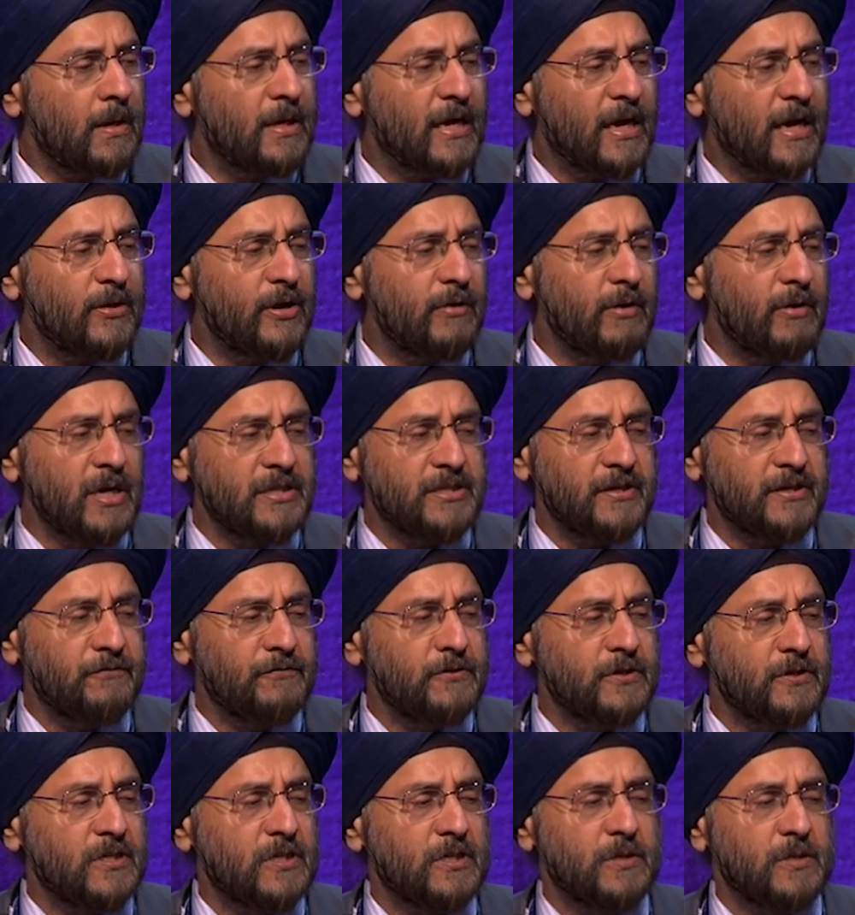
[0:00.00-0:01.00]
Now, there are
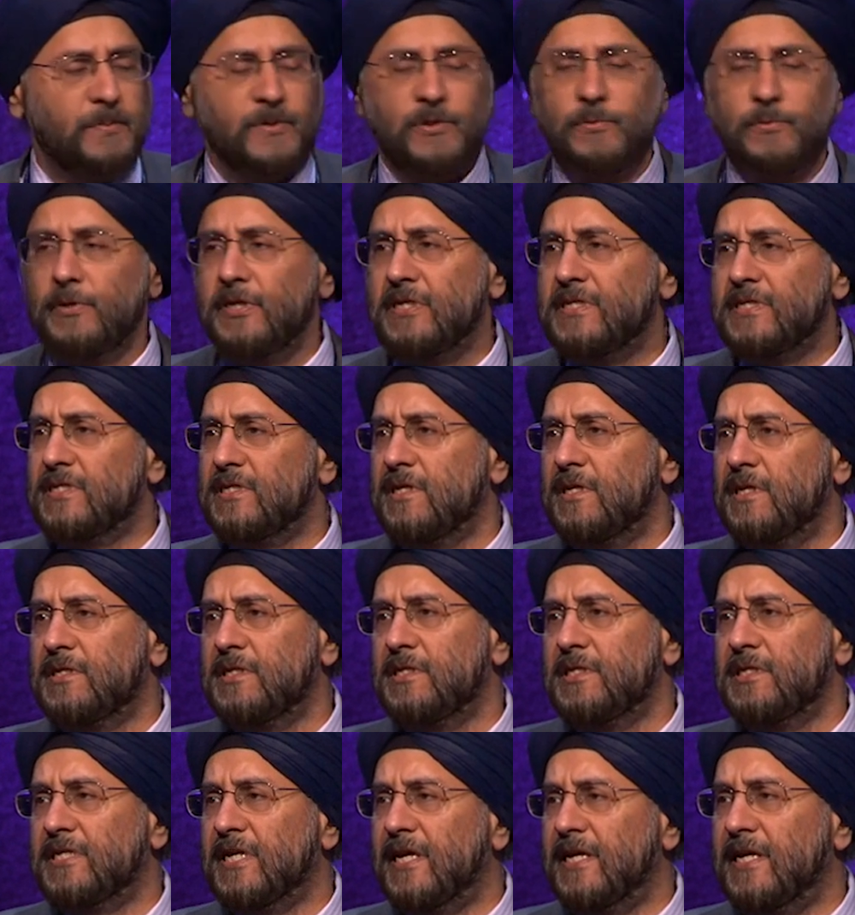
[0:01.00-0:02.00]
differences between
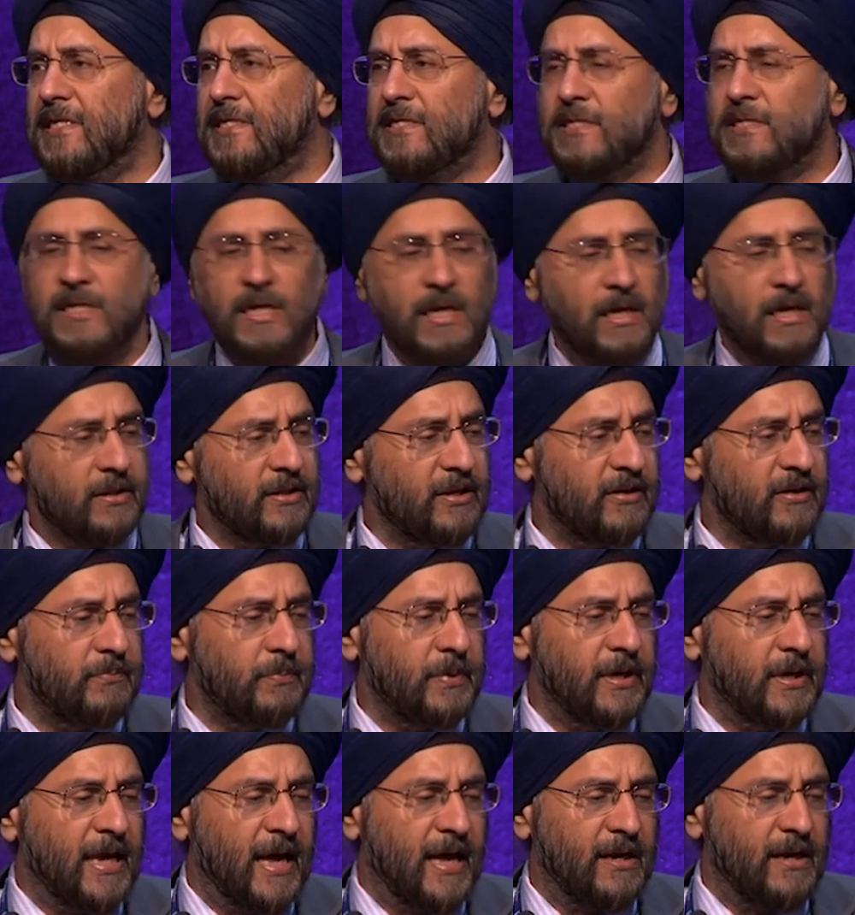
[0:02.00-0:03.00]
certain tastes that
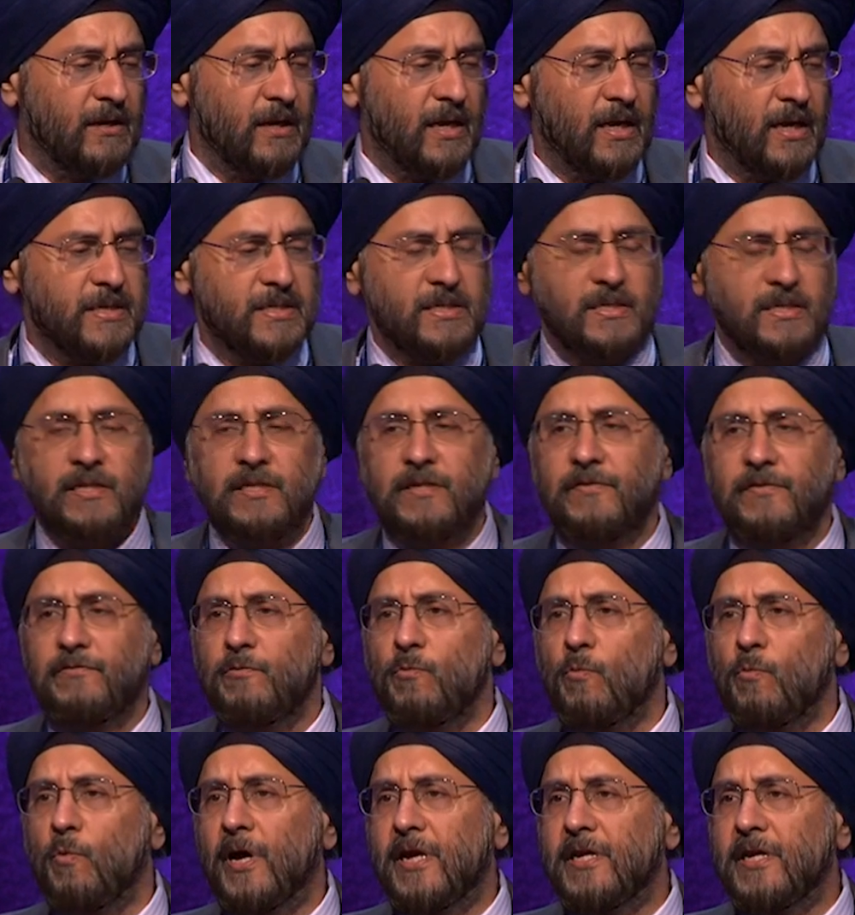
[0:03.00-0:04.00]
have been analyzed in
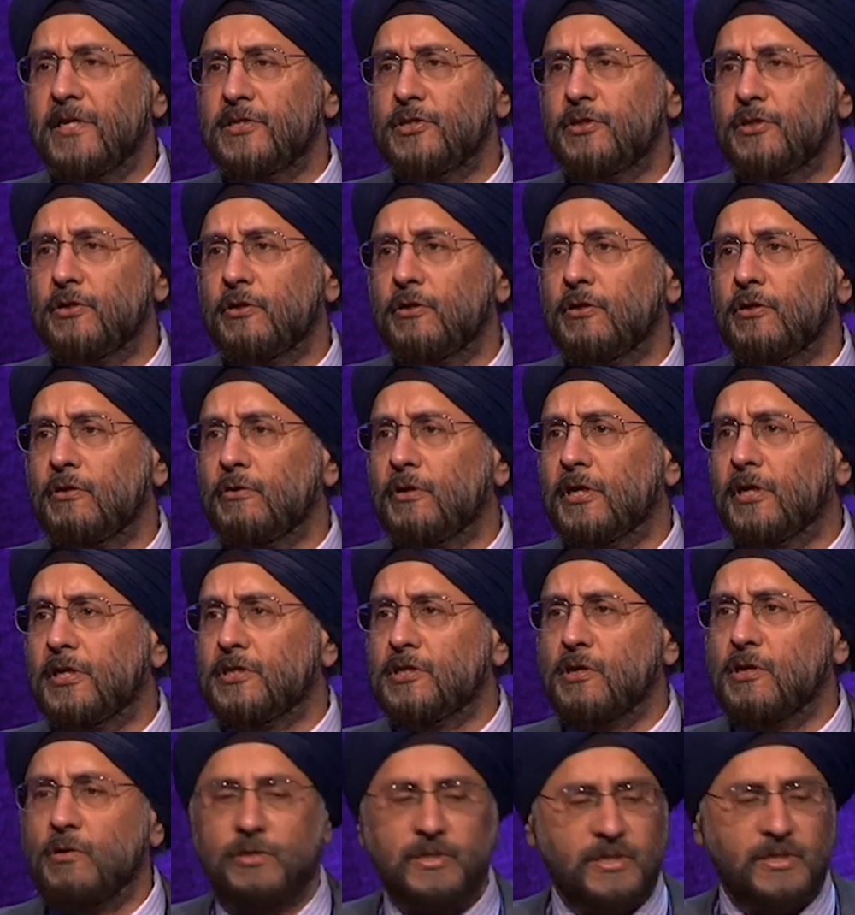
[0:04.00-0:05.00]
different ways. You can look
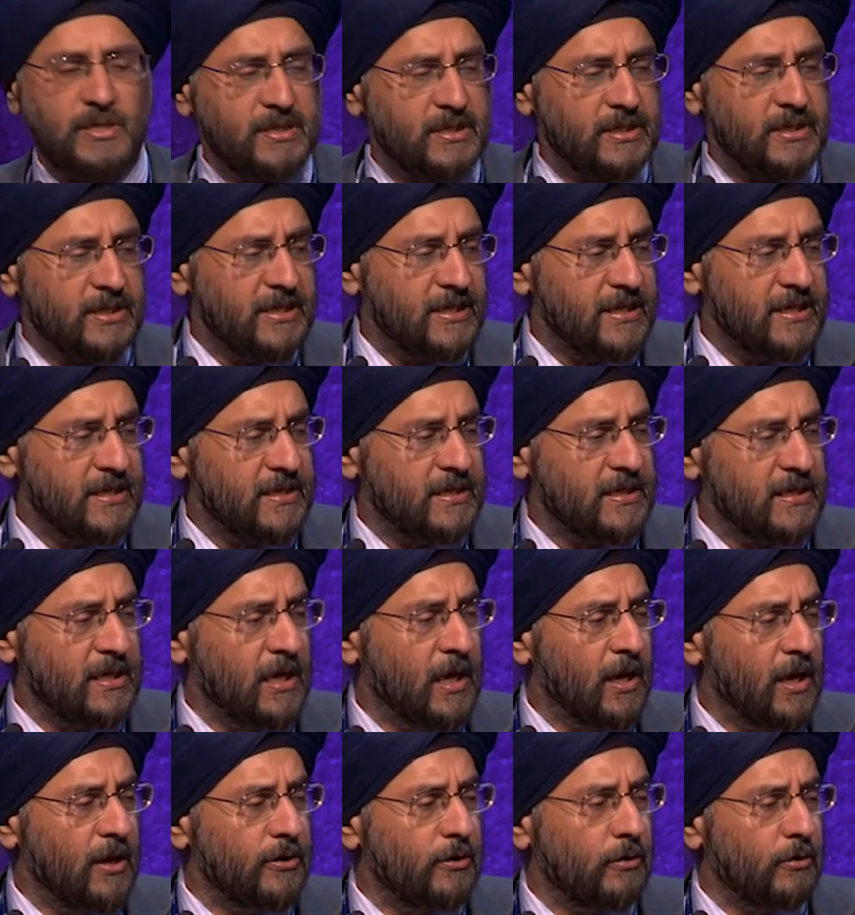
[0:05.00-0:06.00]
at toxicities,
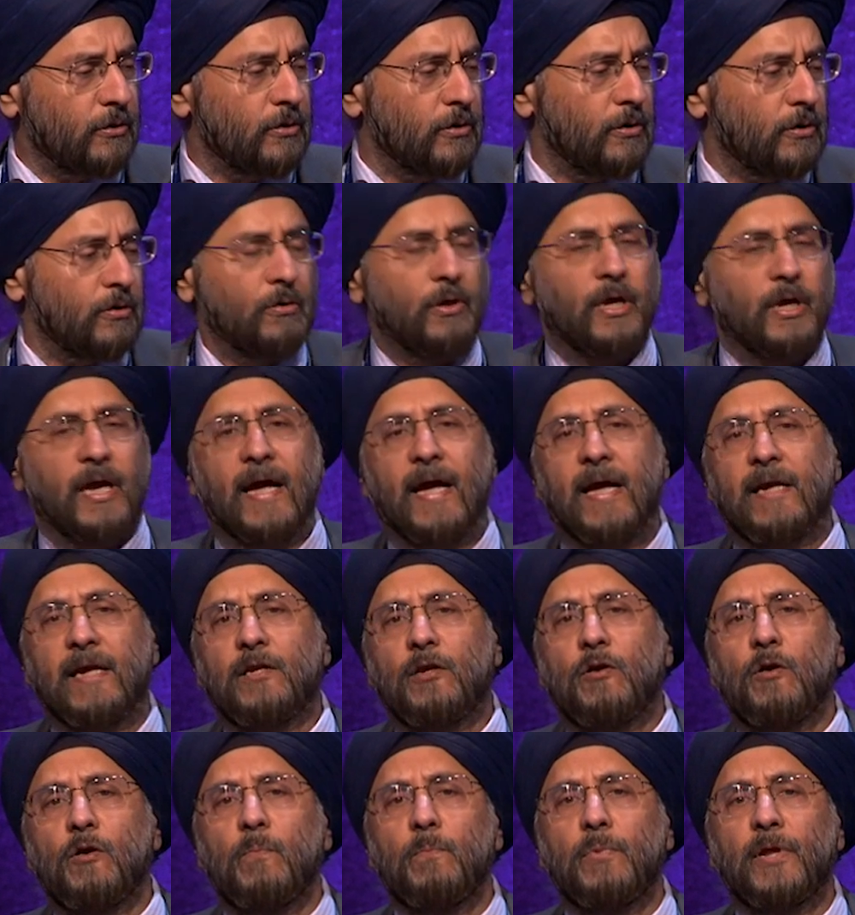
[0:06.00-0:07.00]
you can look
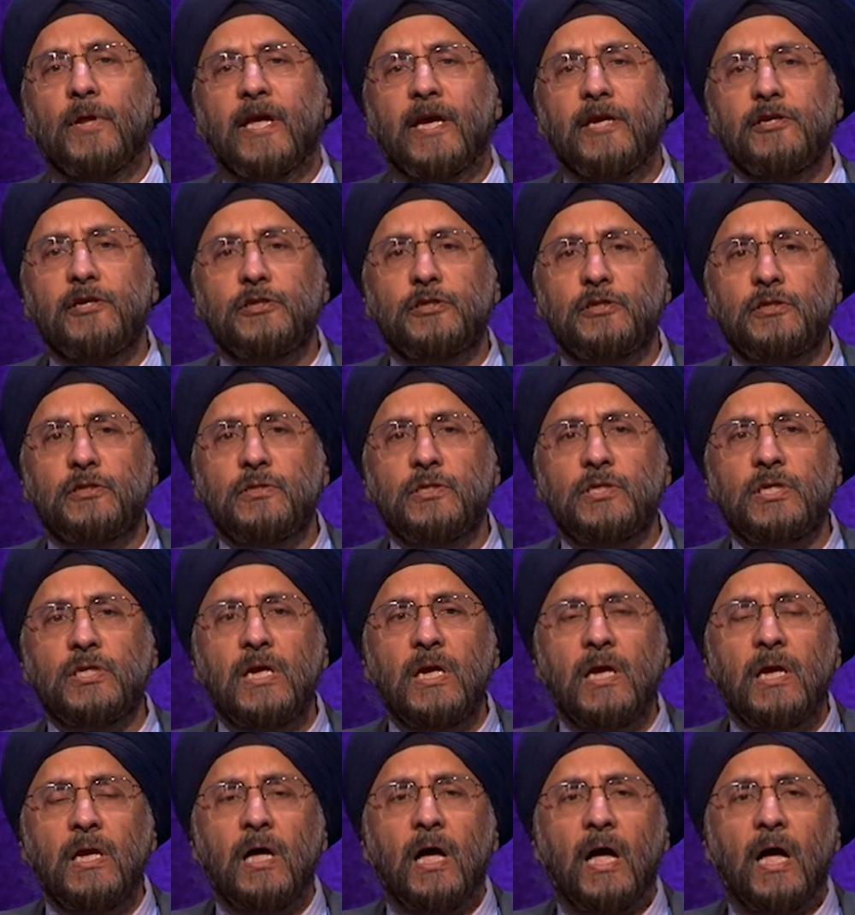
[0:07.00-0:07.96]
at complications.